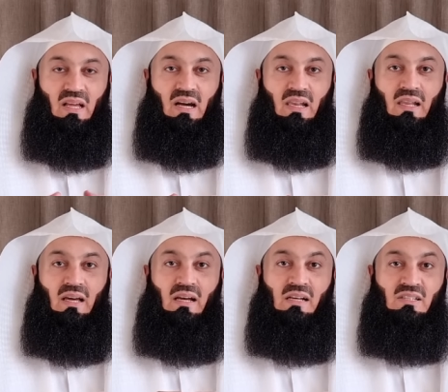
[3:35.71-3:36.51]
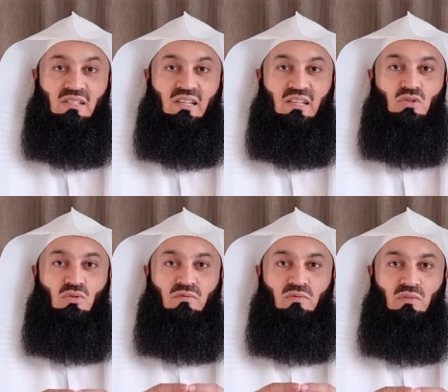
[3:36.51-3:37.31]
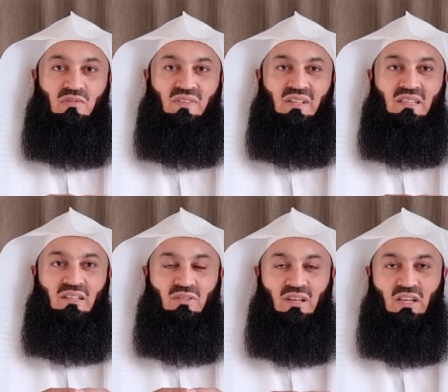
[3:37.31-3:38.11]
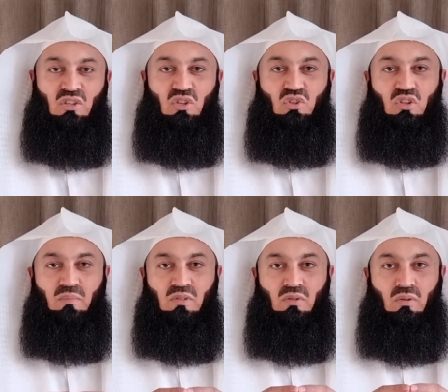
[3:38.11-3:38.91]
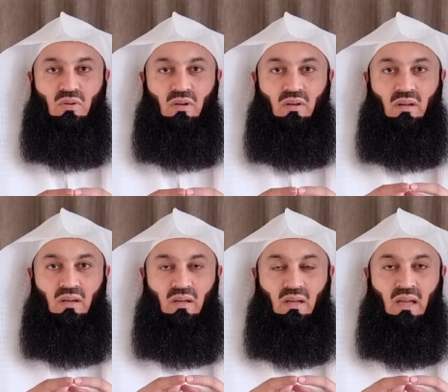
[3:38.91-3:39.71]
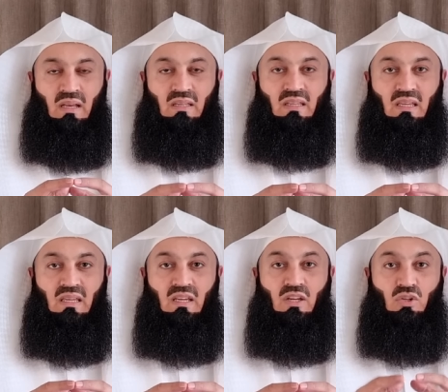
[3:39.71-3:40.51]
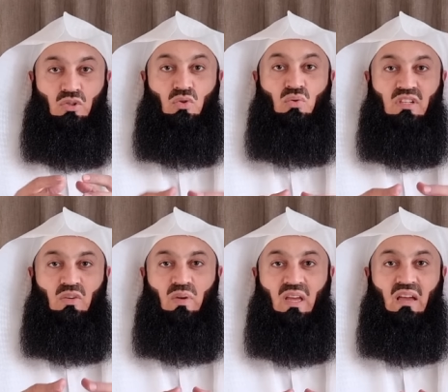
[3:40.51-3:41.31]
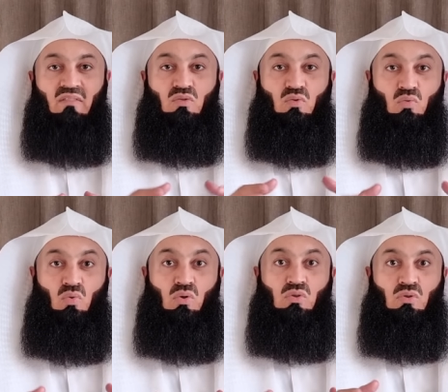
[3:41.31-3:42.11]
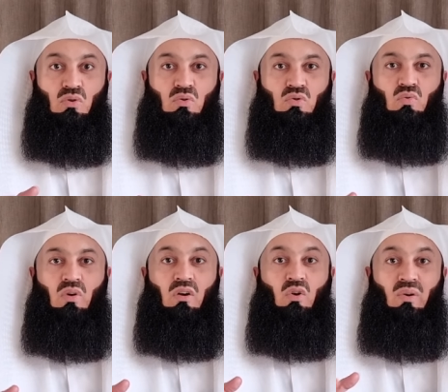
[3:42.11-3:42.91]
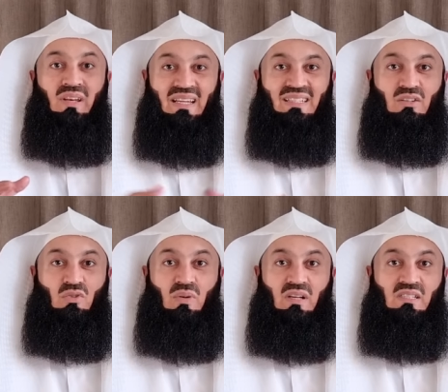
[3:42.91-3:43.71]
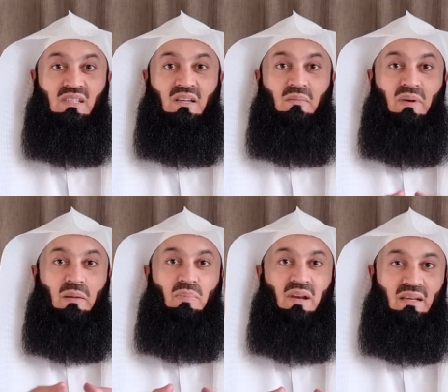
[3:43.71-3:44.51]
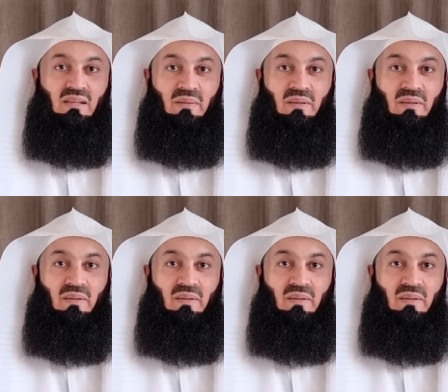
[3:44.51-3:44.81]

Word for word: Allah asks us to fulfill the relationships and the duty we have towards those who are connected to us by blood